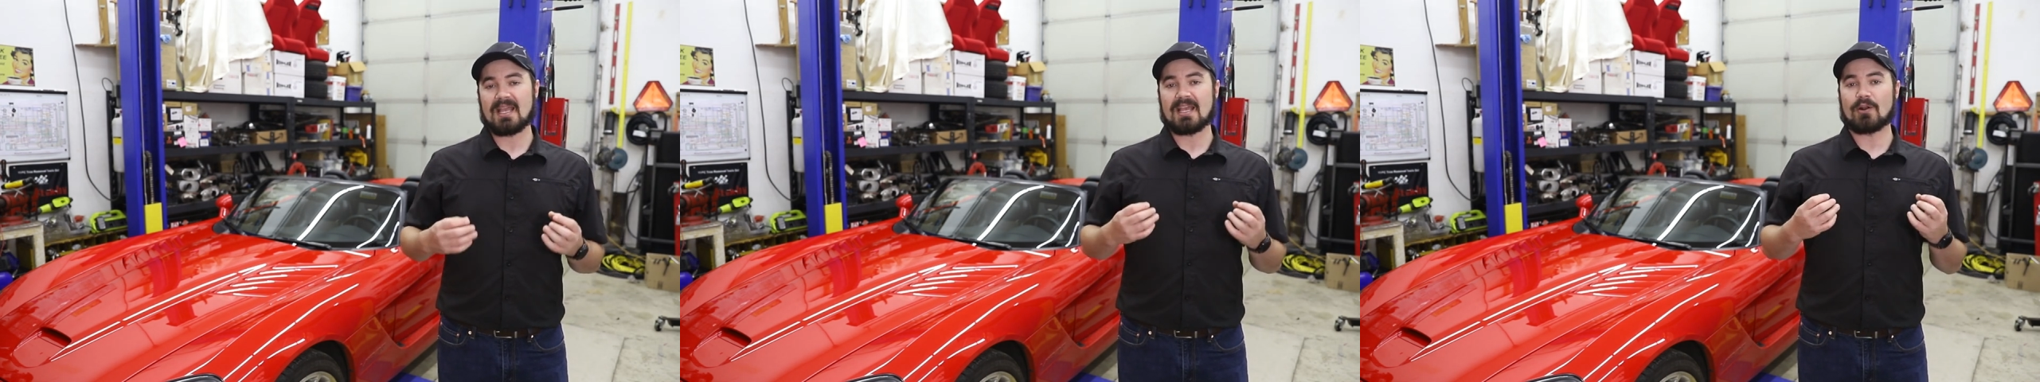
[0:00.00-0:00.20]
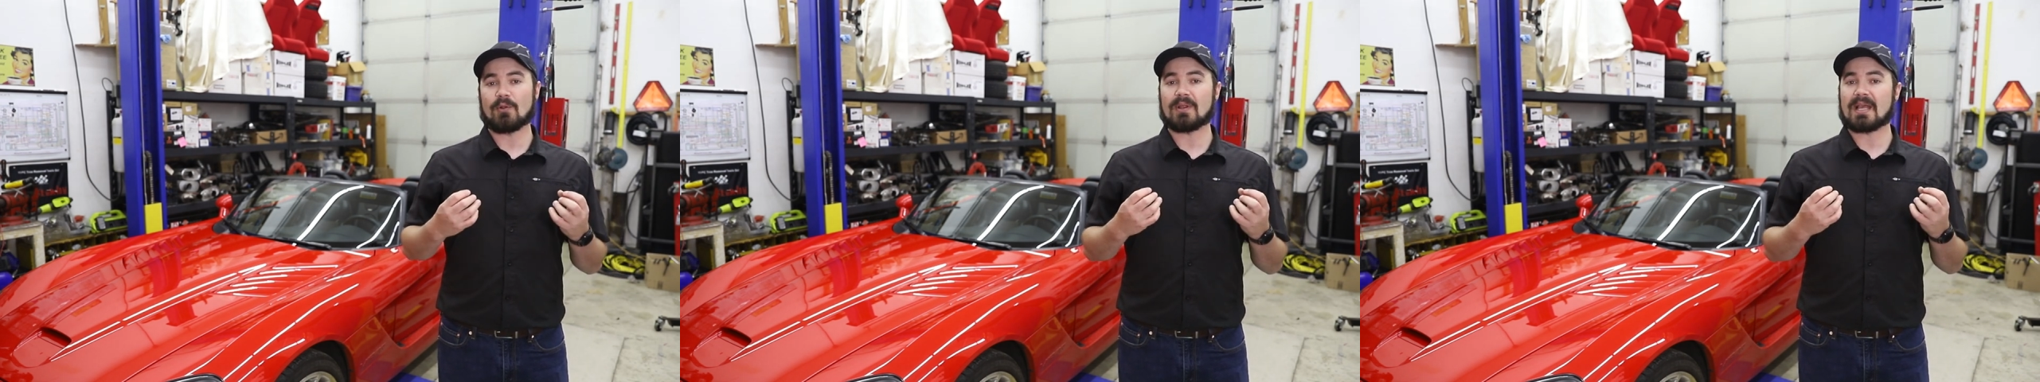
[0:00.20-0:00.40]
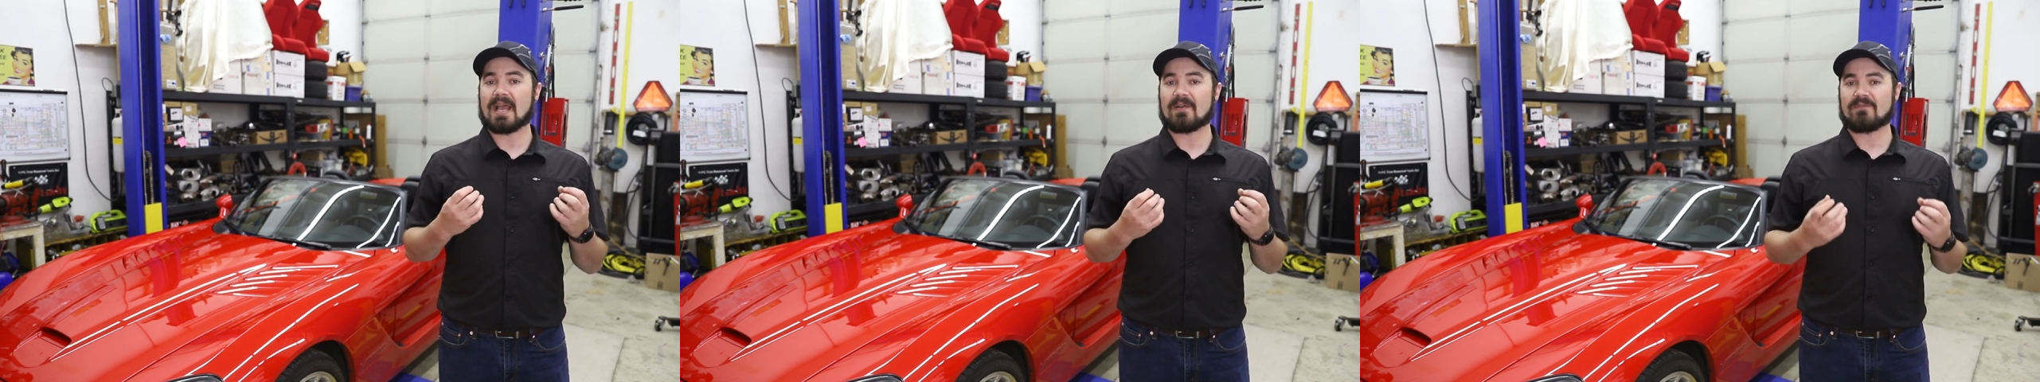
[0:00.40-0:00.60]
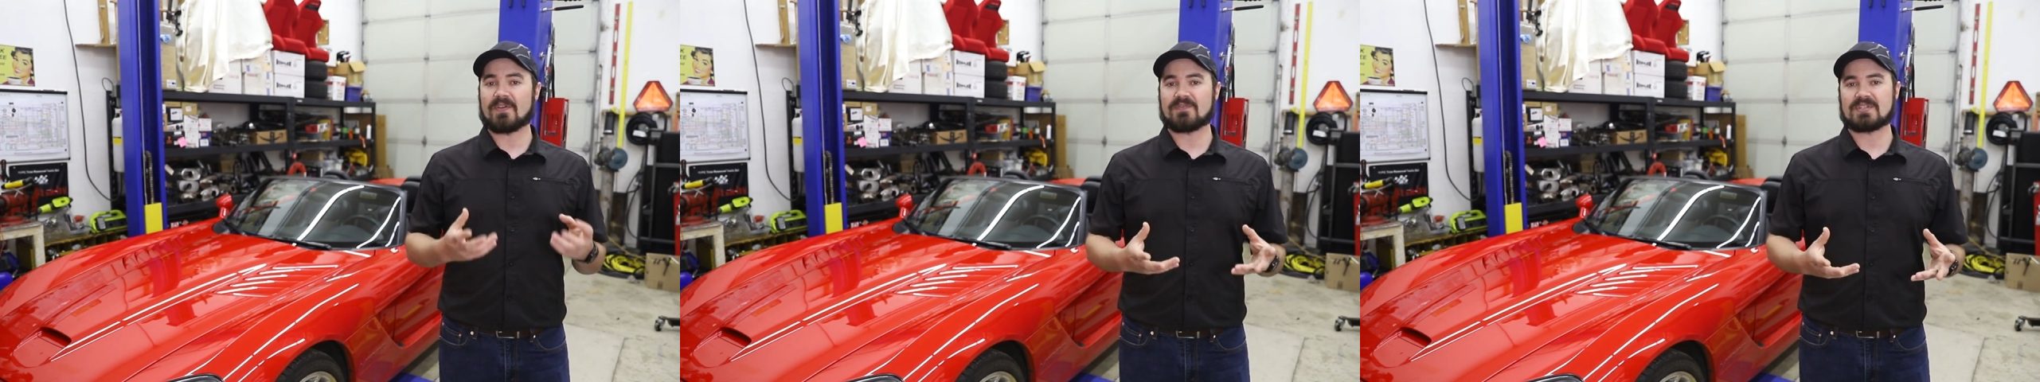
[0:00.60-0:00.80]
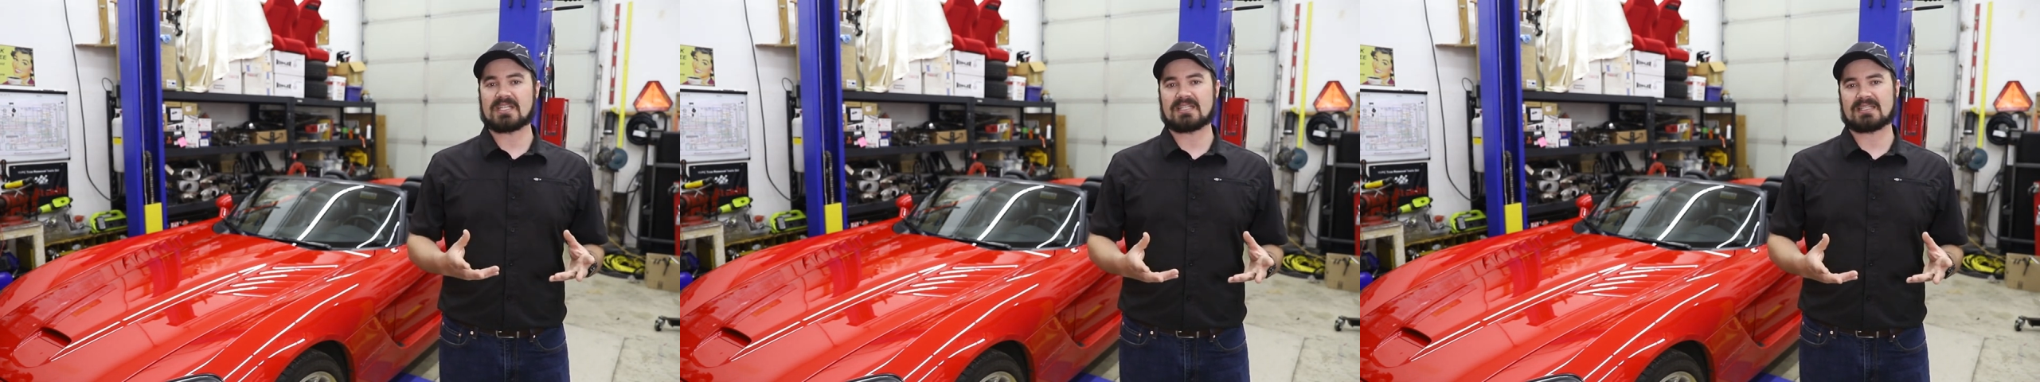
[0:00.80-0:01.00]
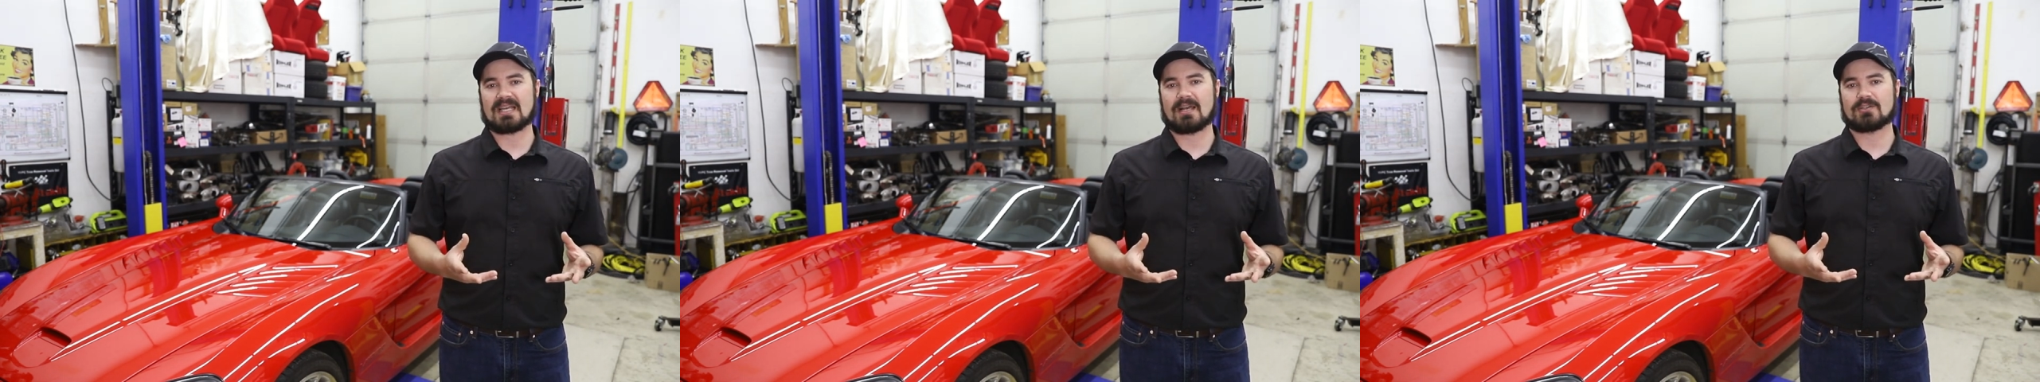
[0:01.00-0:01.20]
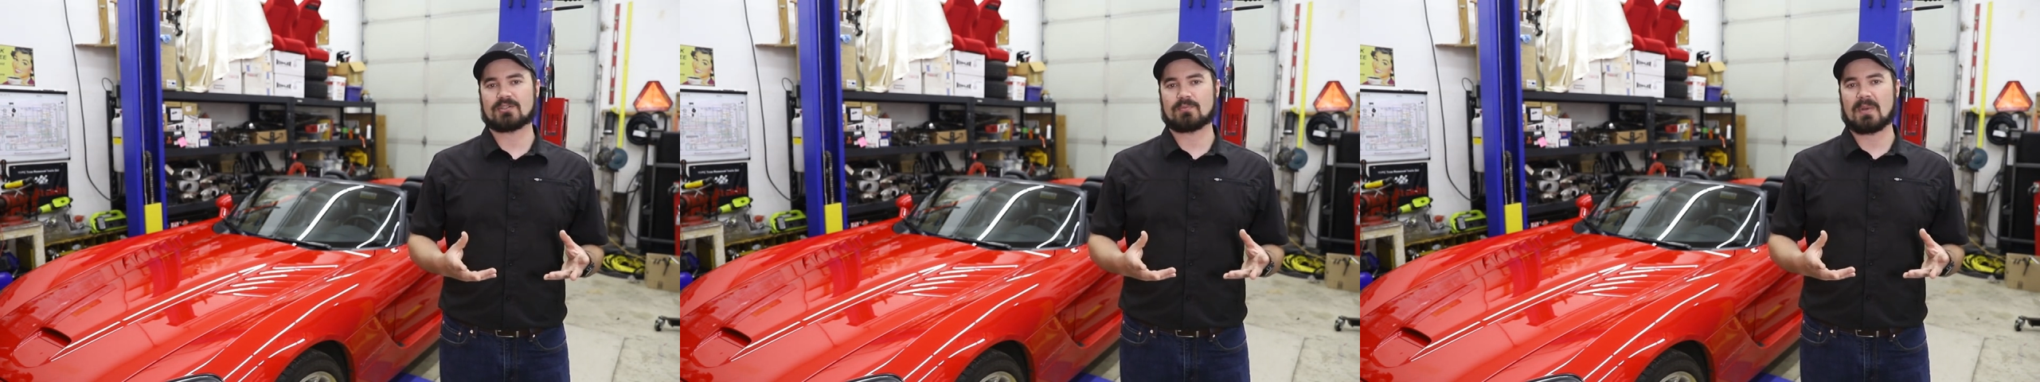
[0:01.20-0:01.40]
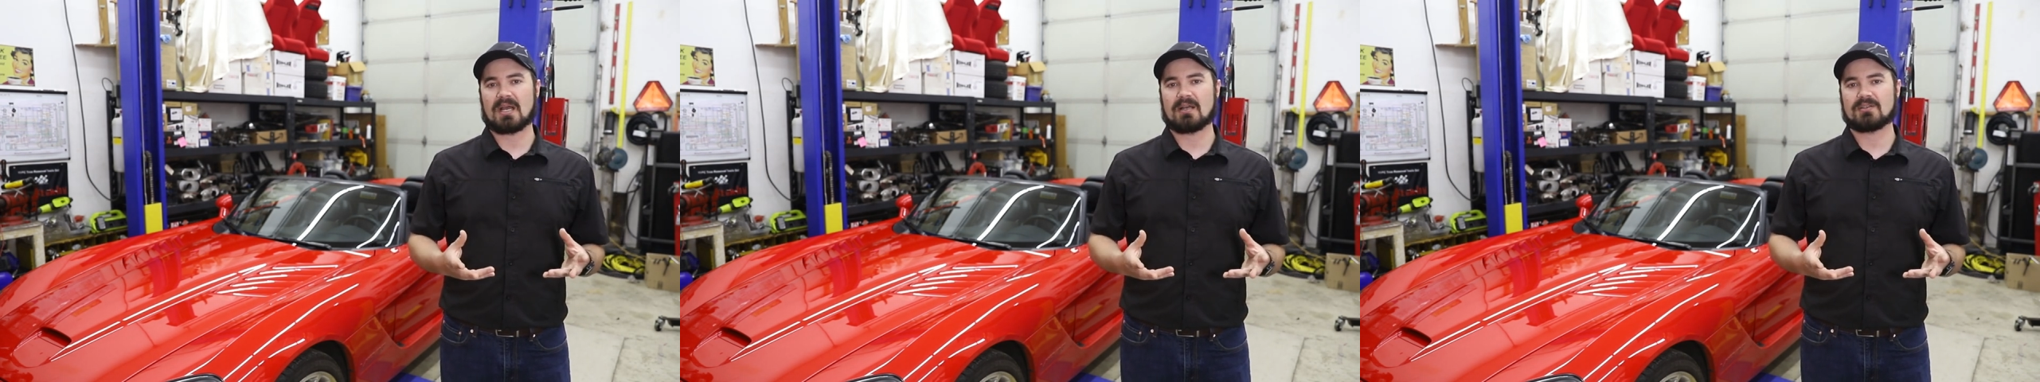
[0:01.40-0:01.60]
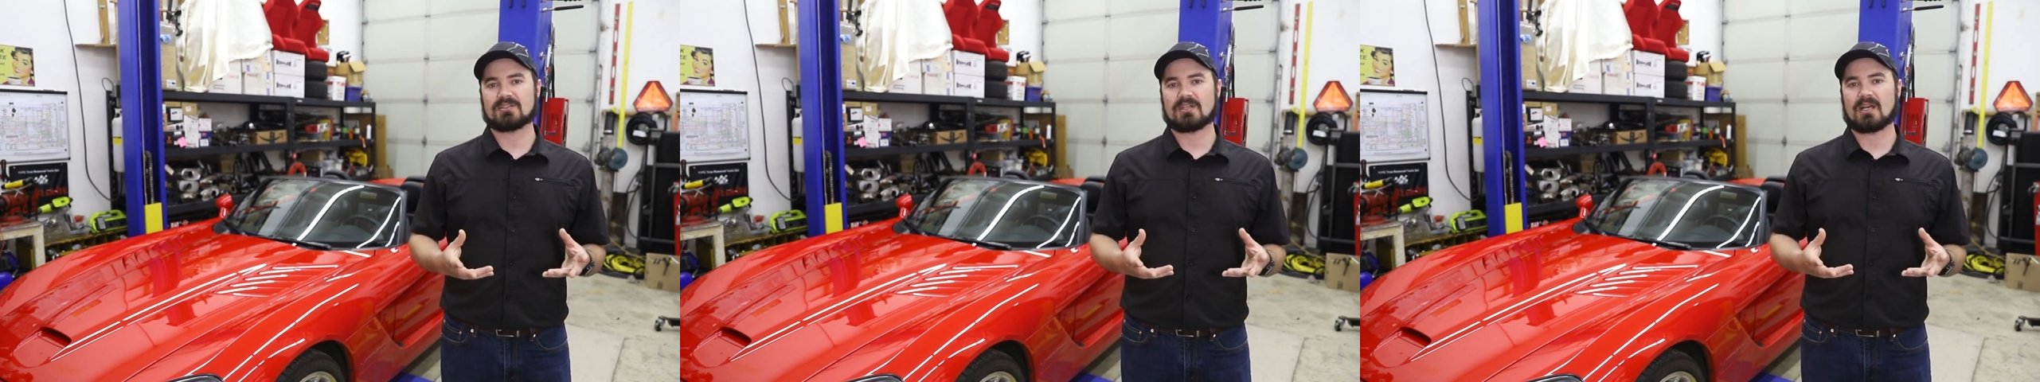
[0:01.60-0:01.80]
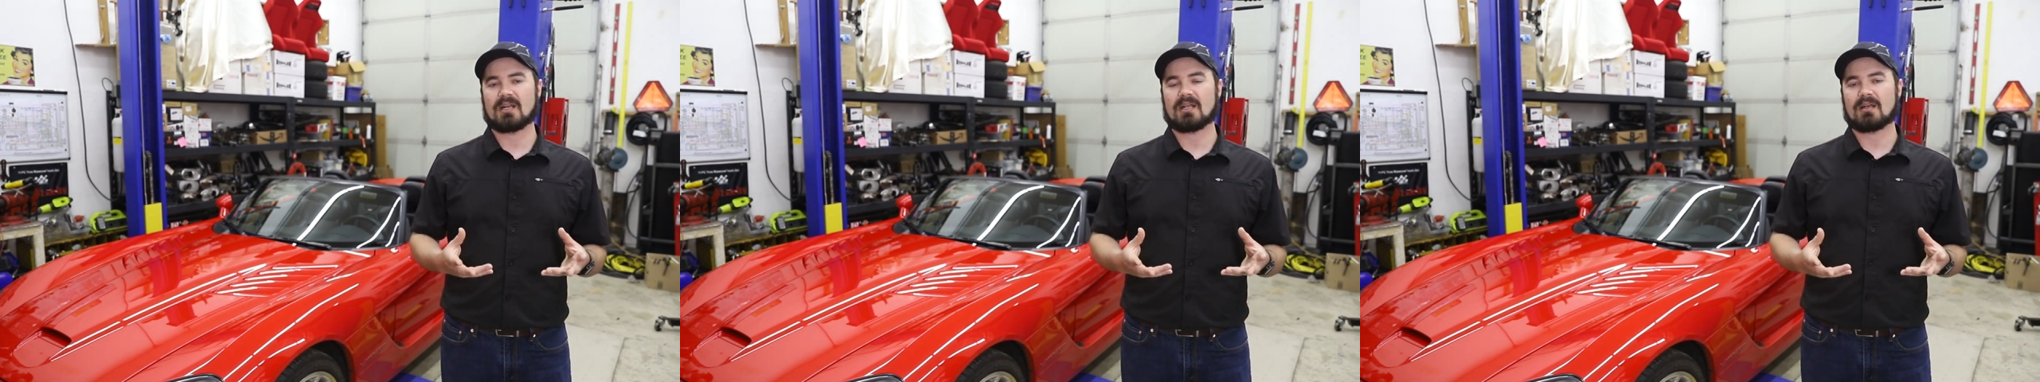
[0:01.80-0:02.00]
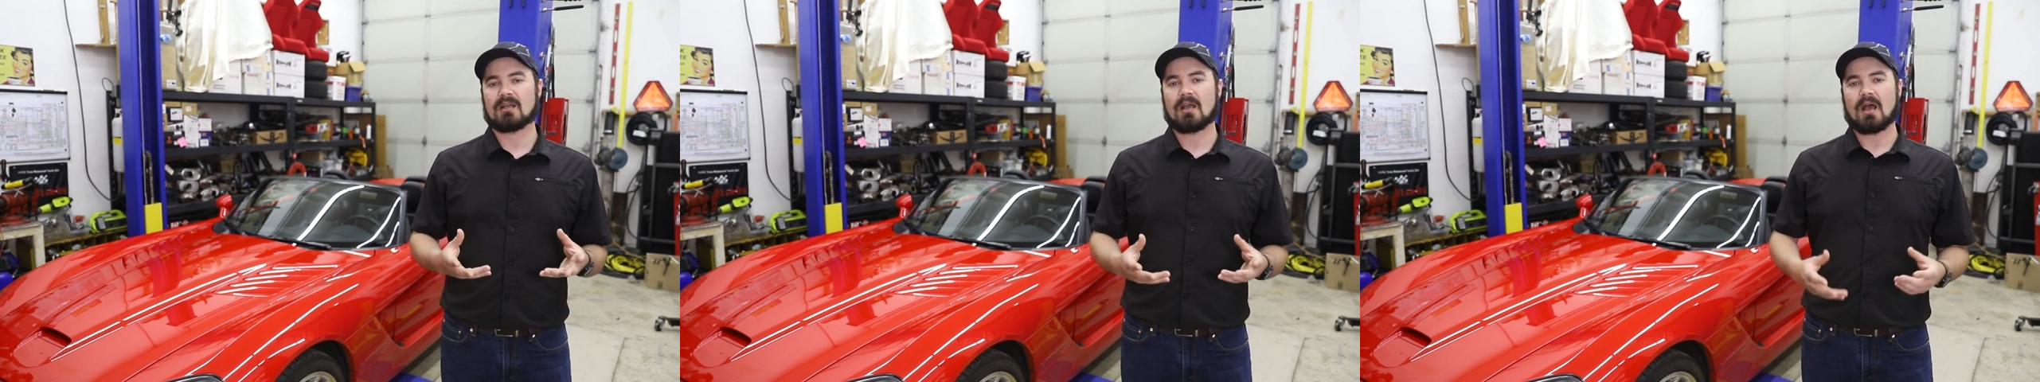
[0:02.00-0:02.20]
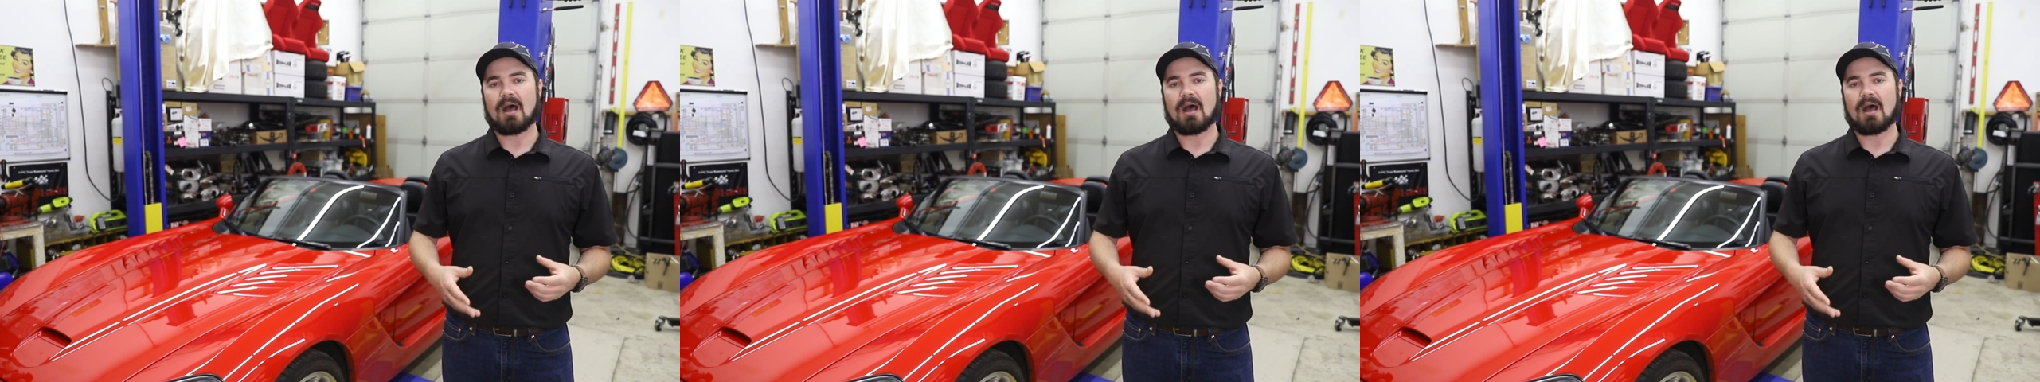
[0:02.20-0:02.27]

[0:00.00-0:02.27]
It only had 15,000 miles on it,